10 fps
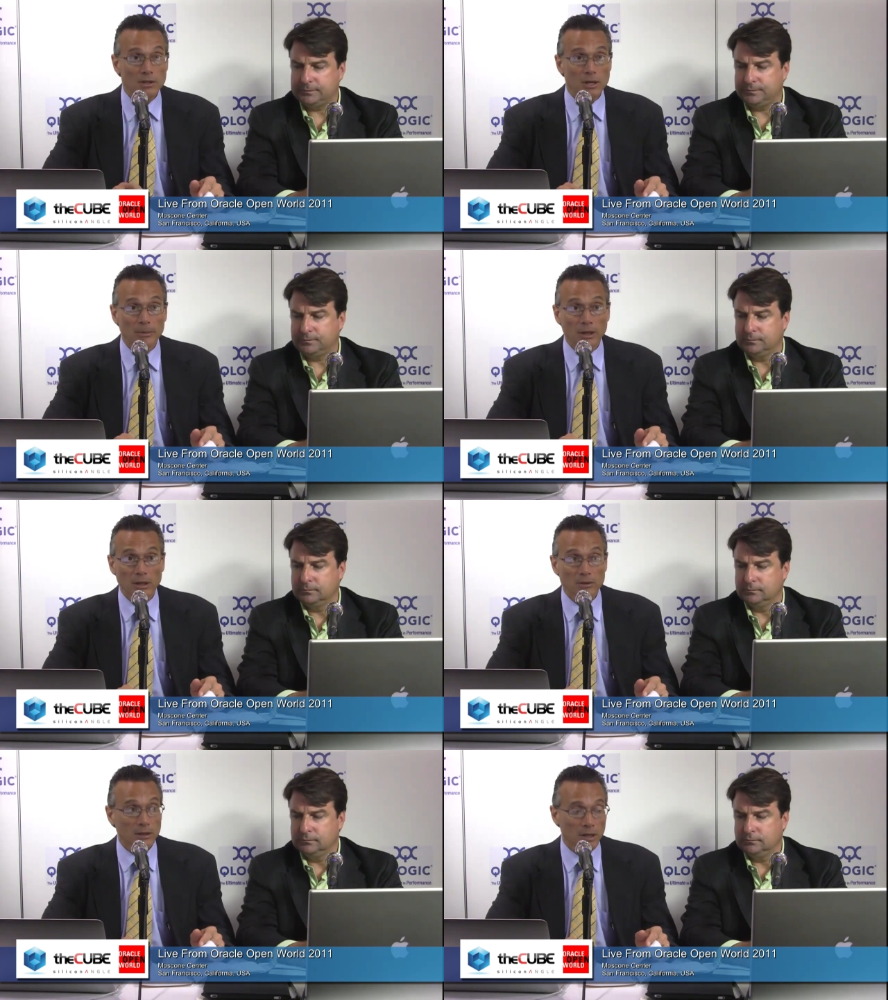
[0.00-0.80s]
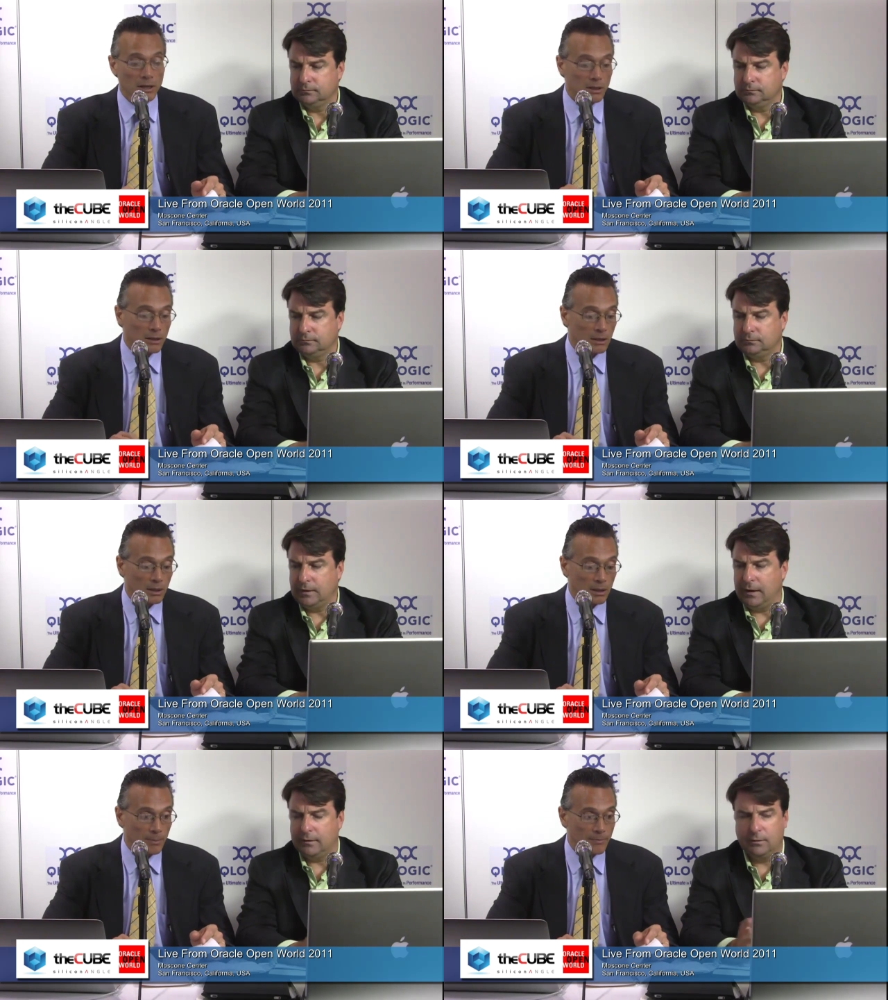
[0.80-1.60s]
Speaker 1: is coming on today.
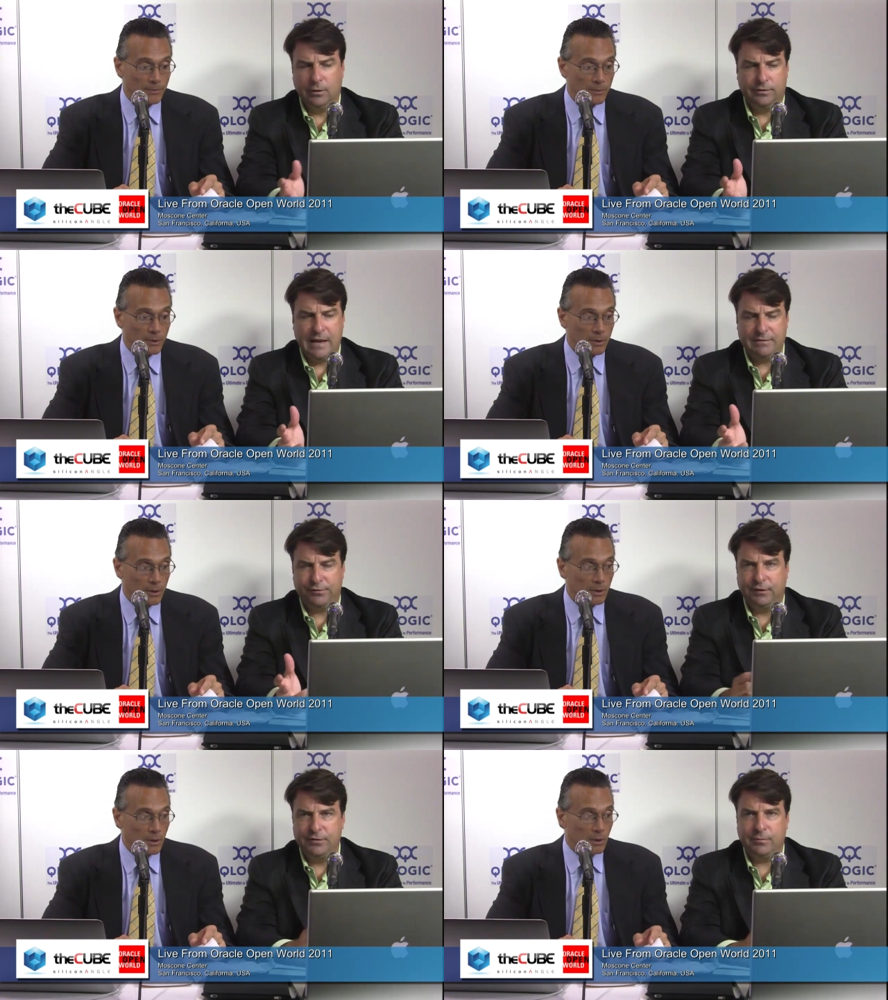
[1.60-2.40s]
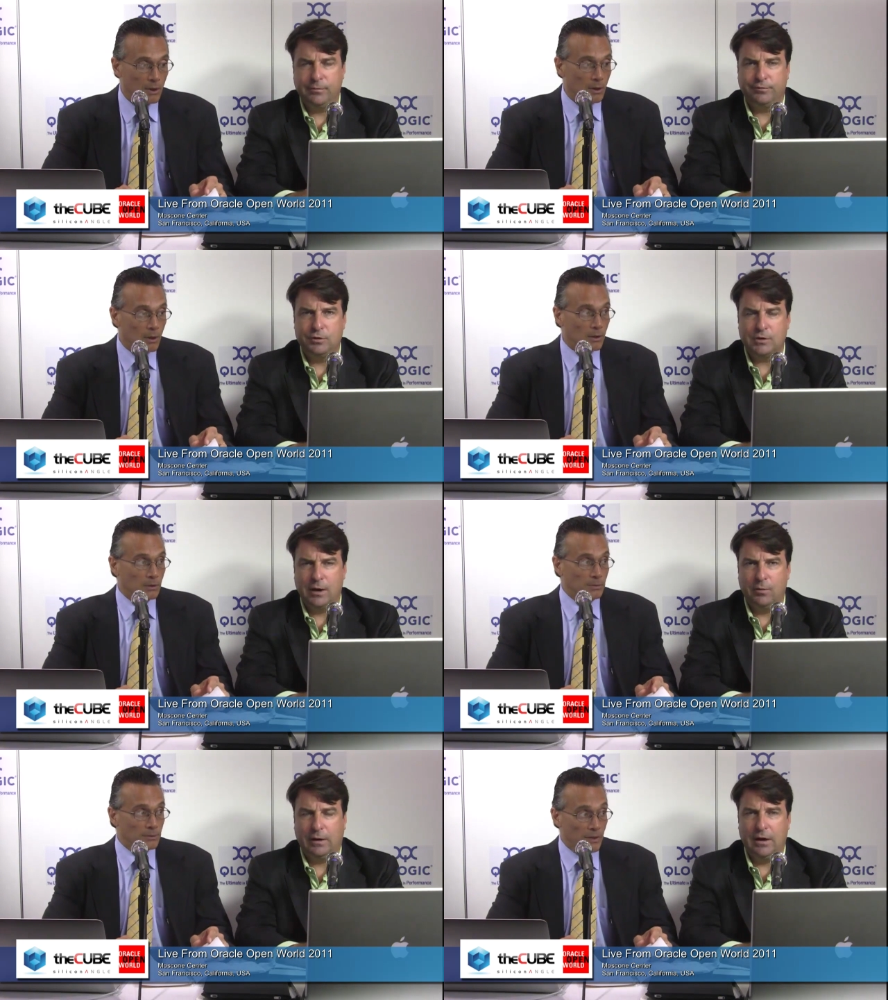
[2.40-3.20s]
Um, yeah, with David Flynn from the Fusion
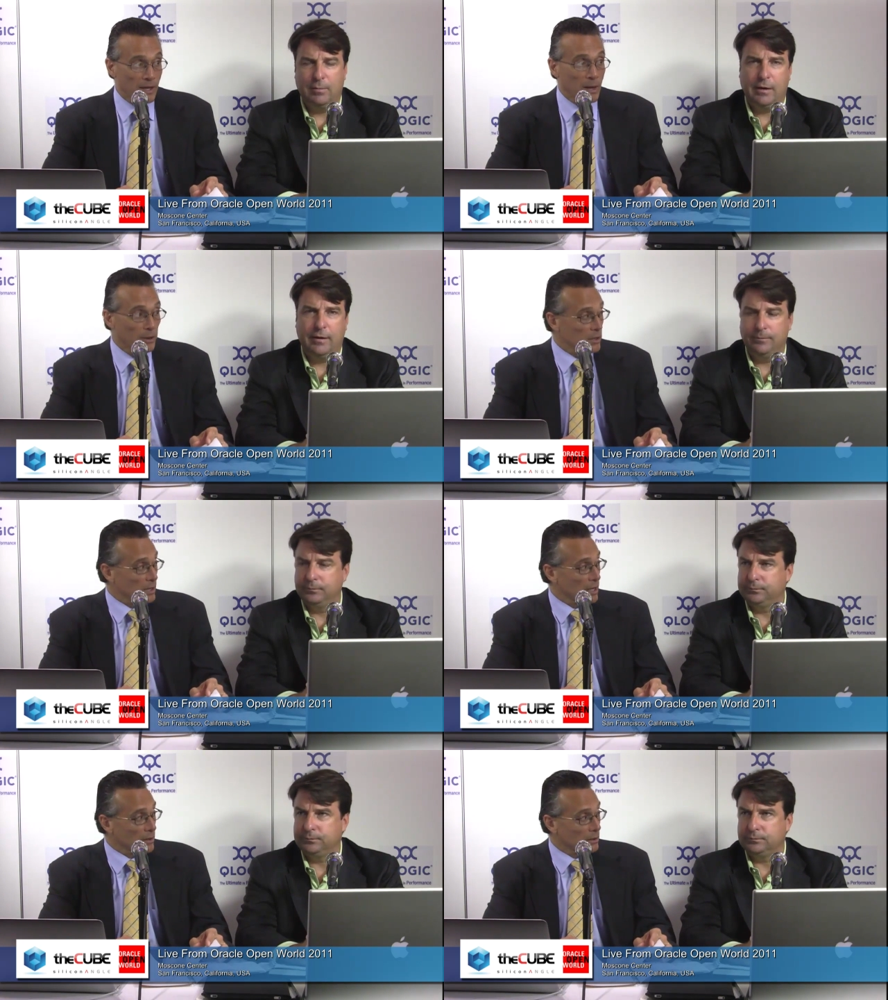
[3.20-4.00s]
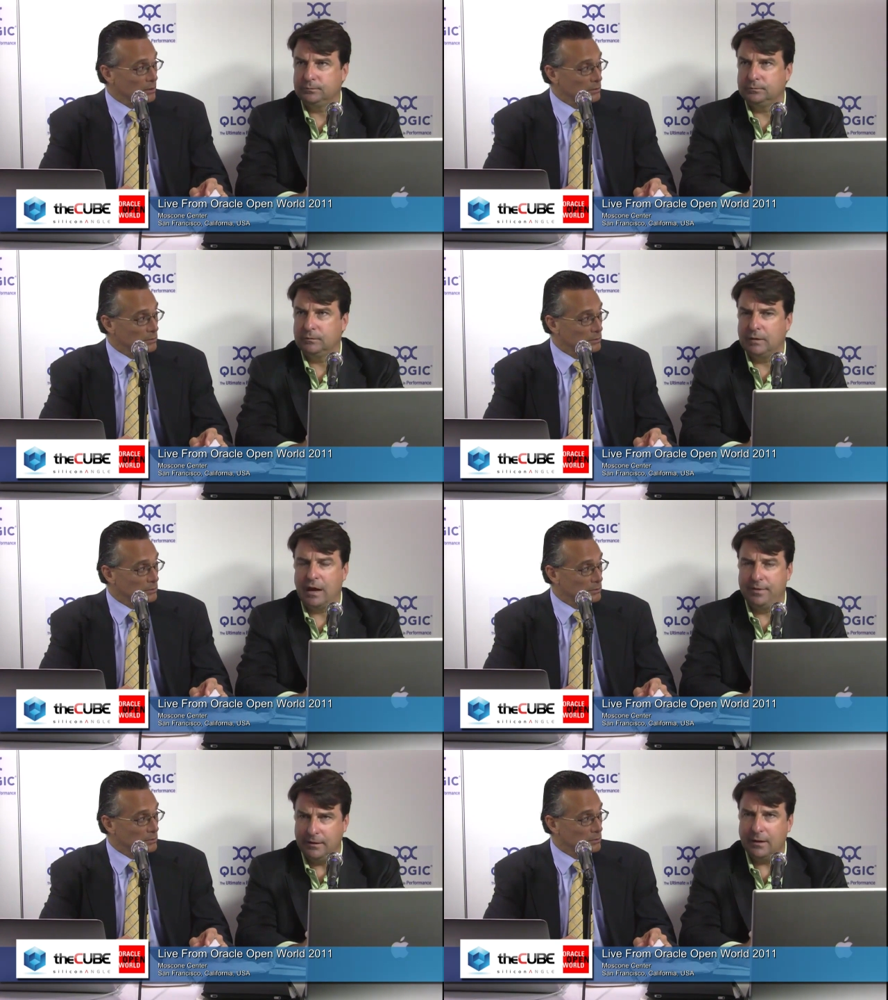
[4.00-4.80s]
IO. Are they coming him. on together? Or?
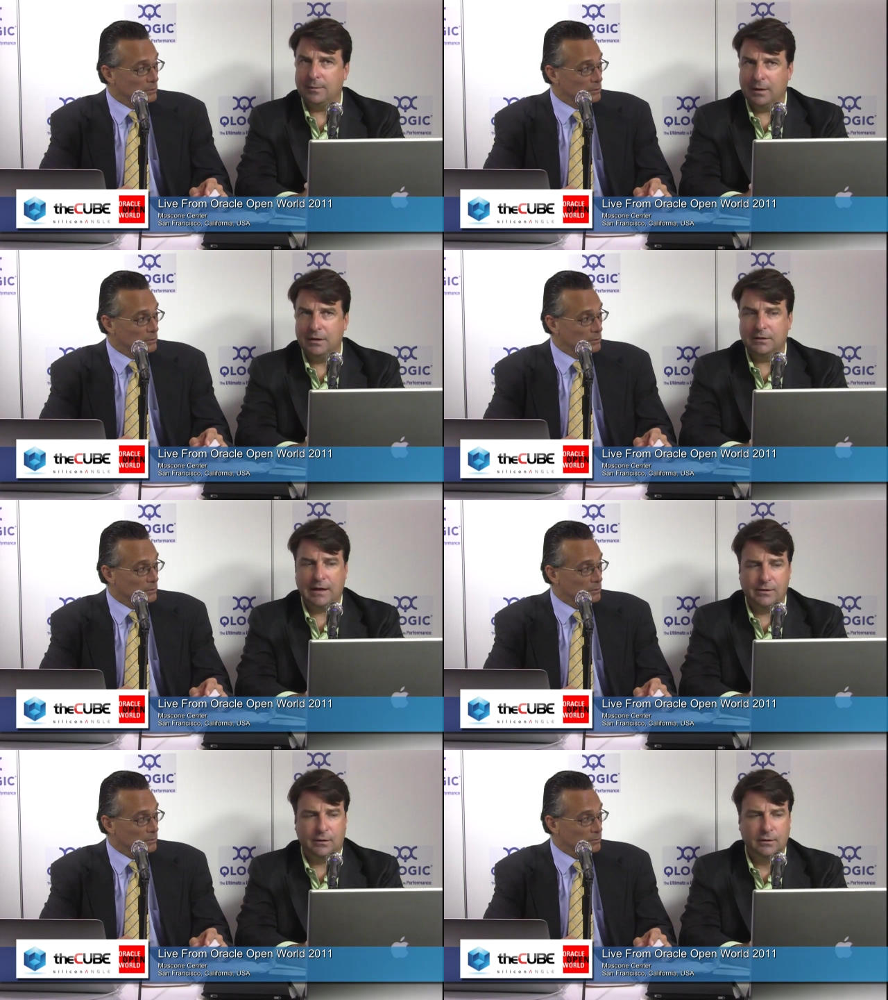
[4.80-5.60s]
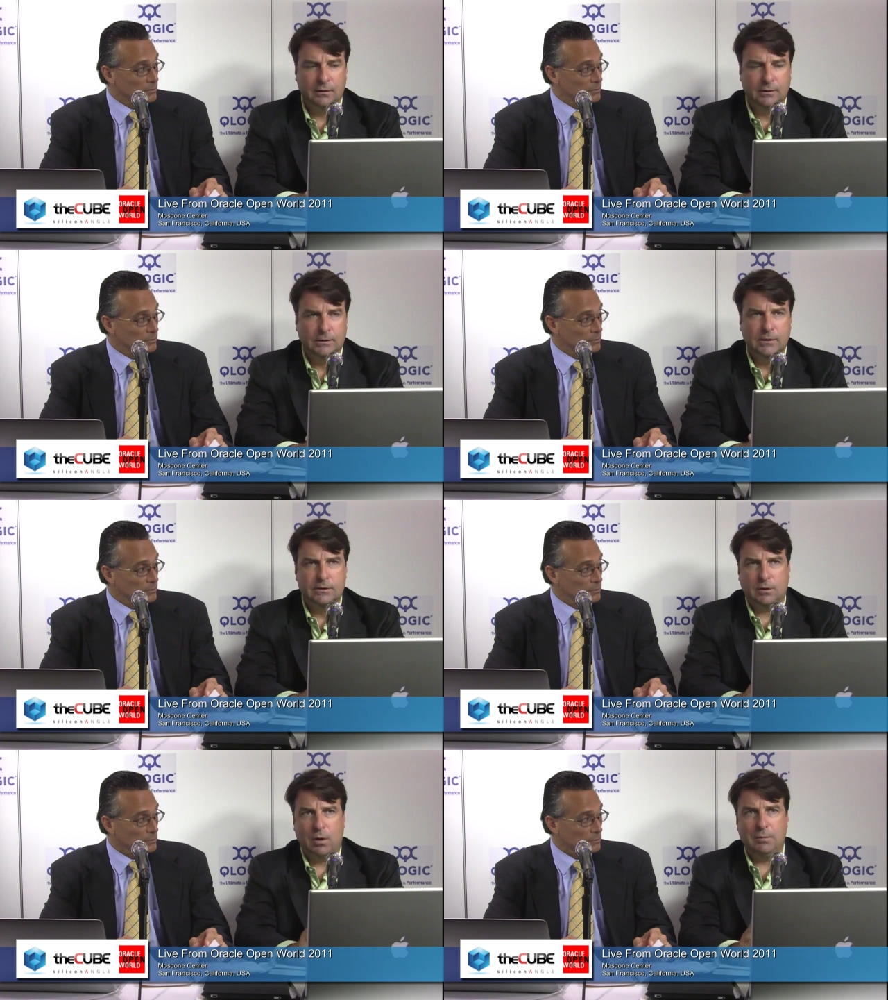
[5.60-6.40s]
I think they're coming on together.
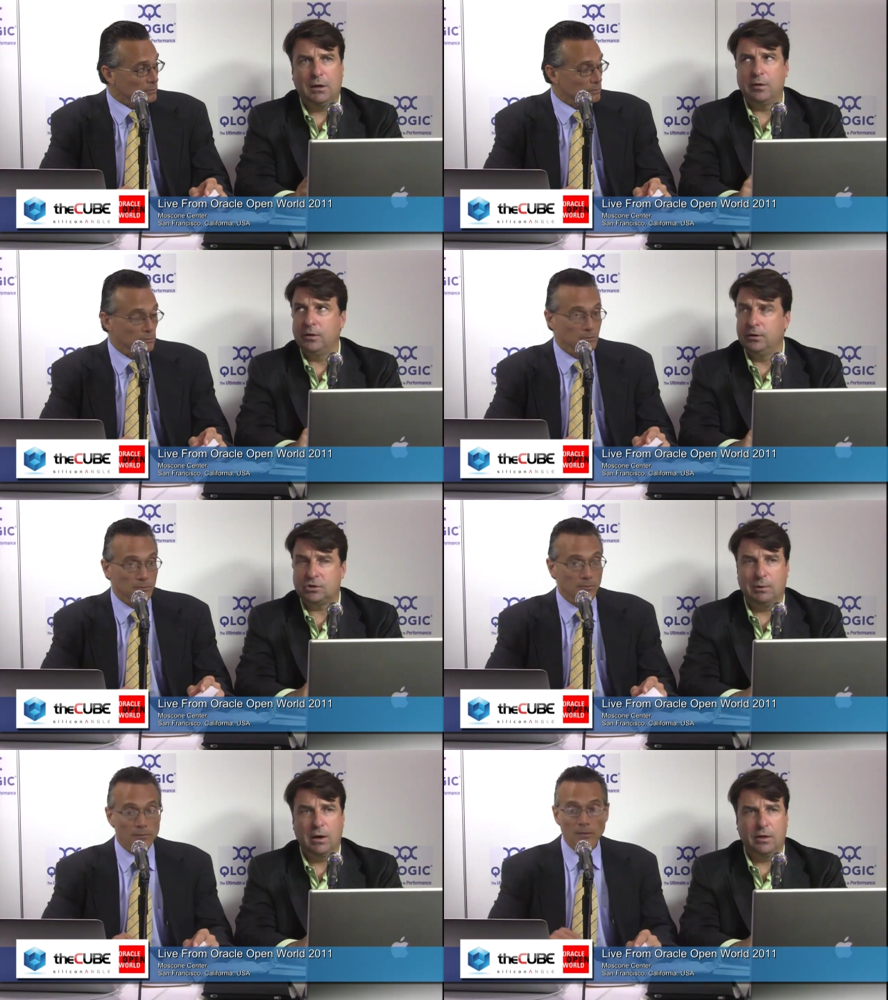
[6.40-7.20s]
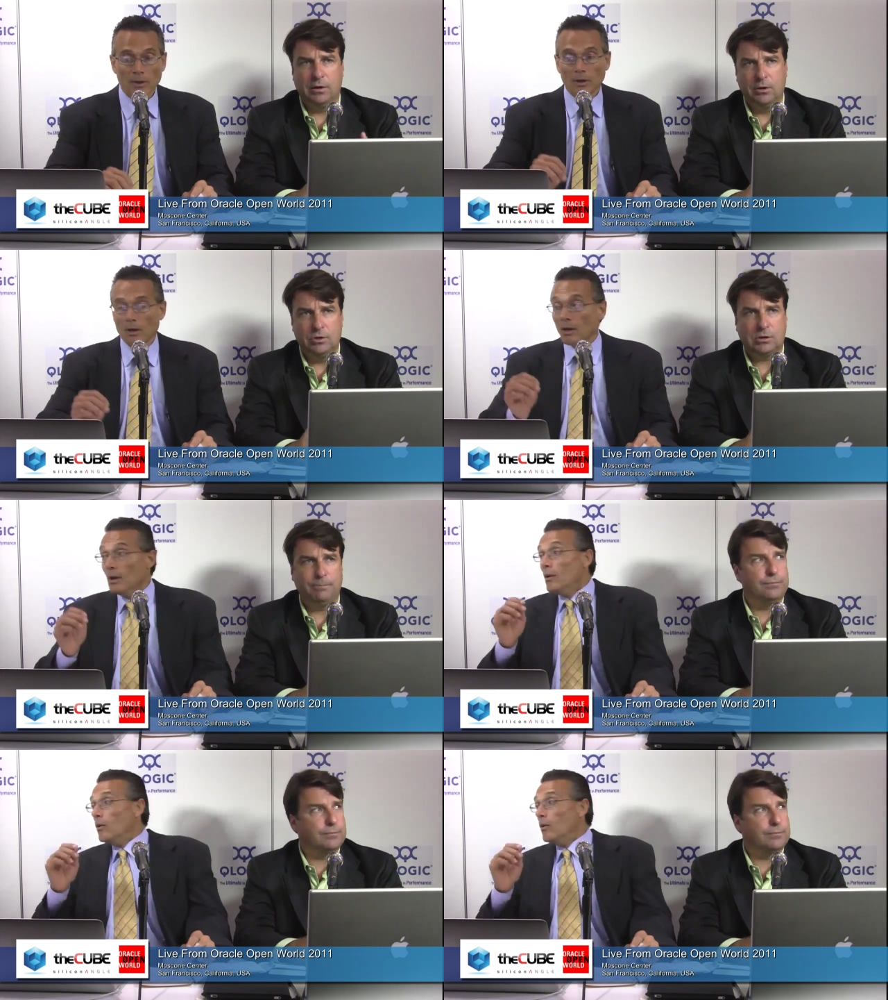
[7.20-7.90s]
So why don't we go to the? Should we go to the news?